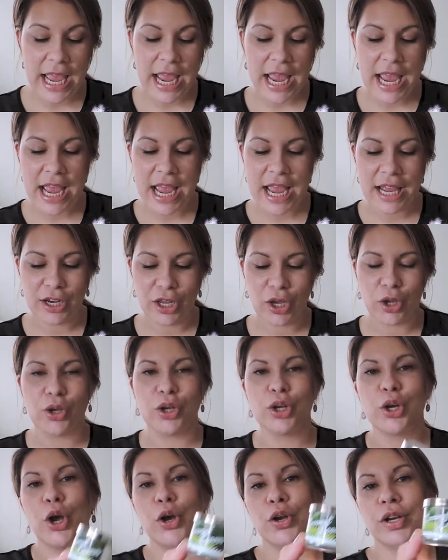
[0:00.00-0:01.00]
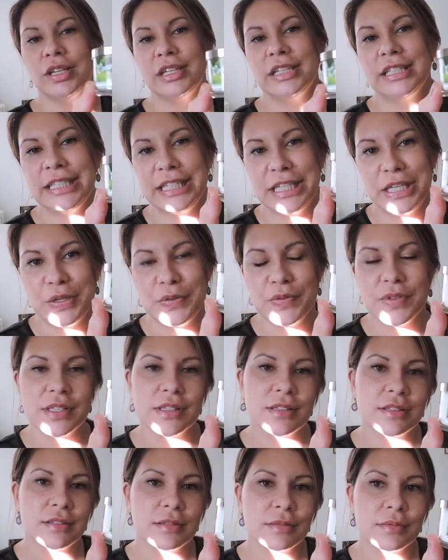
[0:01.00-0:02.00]
And I got coconut
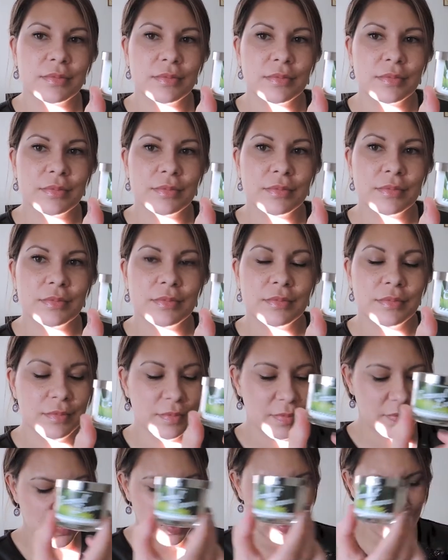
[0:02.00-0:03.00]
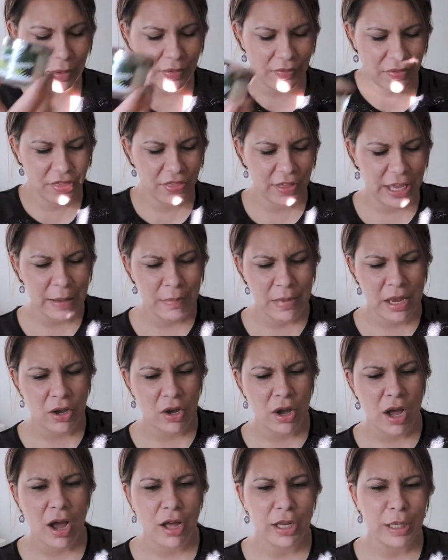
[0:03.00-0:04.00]
leaves. Got a bit of a theme
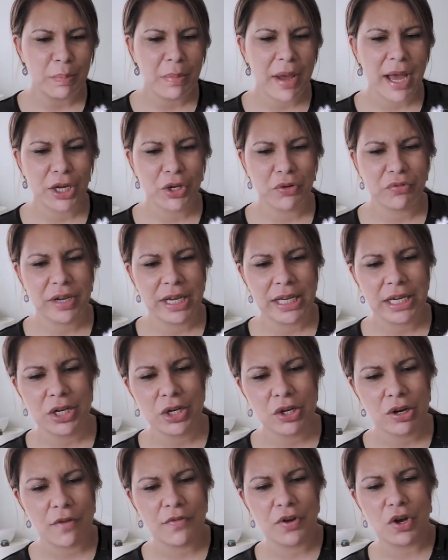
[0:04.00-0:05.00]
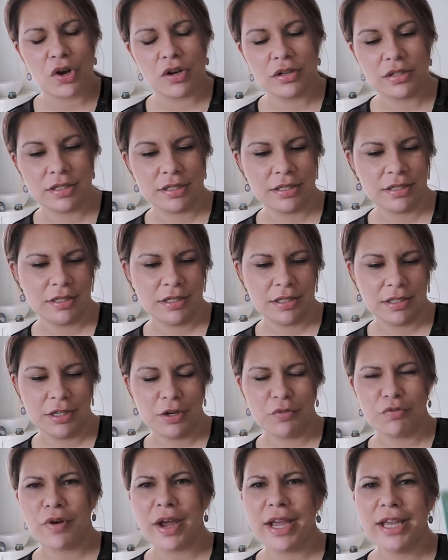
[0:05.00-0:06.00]
here. I've got Island Margarita, I've got
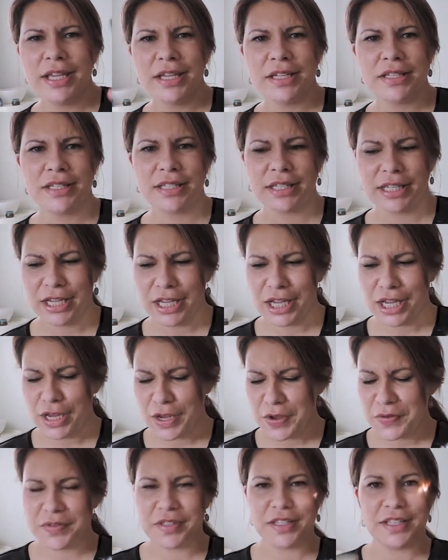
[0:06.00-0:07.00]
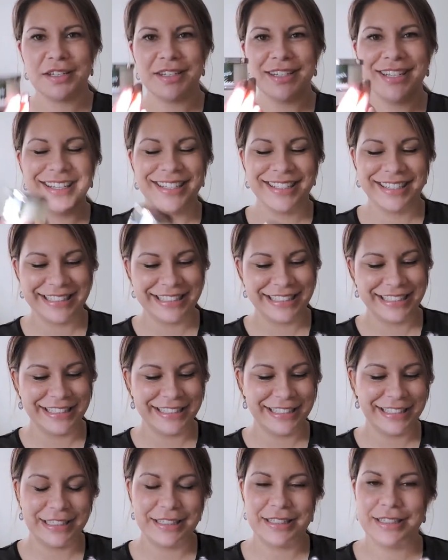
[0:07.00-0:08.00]
Rainkissed leaves and
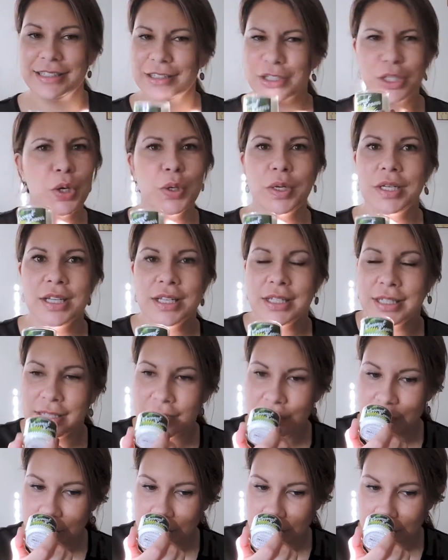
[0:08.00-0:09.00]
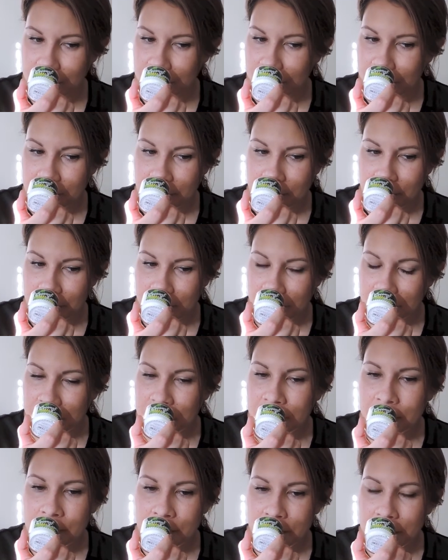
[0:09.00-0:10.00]
coconut leaves.
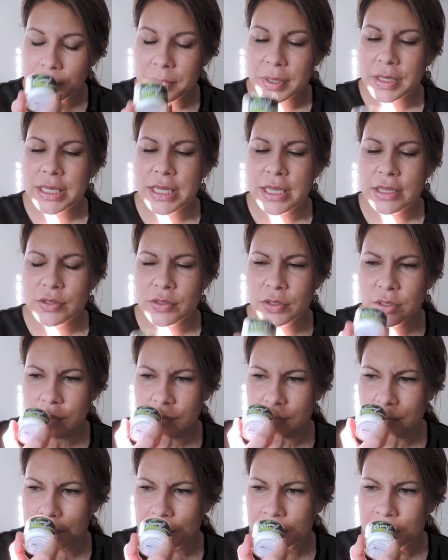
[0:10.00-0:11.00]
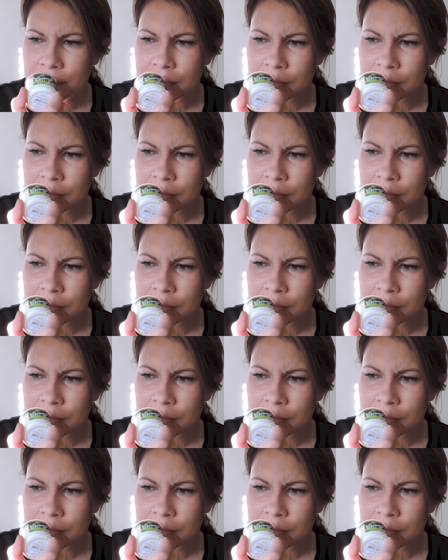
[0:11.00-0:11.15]
But yeah, so